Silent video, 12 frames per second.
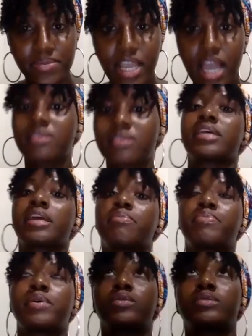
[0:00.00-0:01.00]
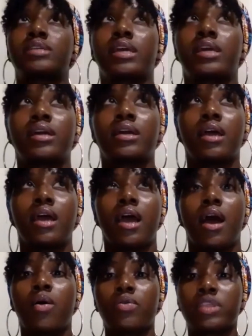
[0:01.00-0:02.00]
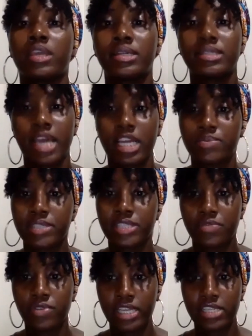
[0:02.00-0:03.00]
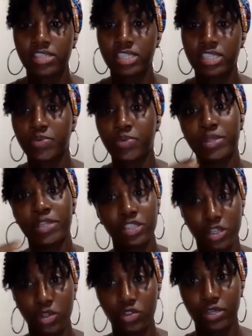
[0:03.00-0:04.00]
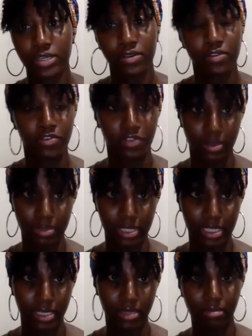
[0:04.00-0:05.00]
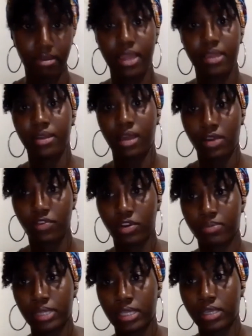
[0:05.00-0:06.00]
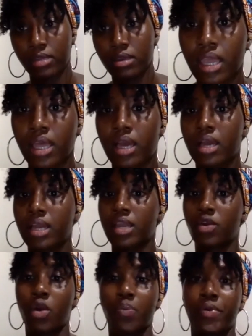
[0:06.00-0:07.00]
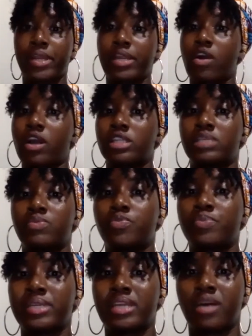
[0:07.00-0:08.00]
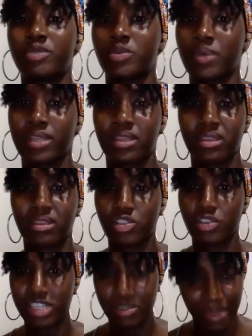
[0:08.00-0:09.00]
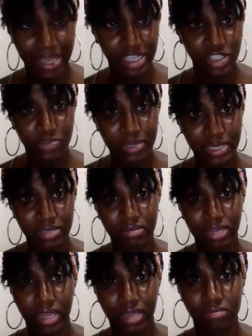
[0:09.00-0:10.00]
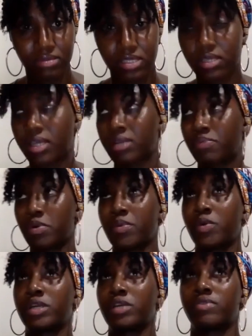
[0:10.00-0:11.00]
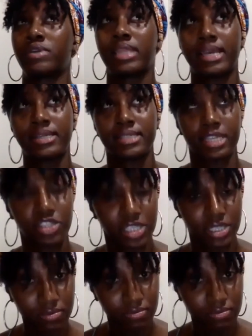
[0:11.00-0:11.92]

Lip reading: I'll say building healthy attachments and relationships with your children, verbally and non-verbally. Incorporating arts and movement helps with stress management and promoting relaxation.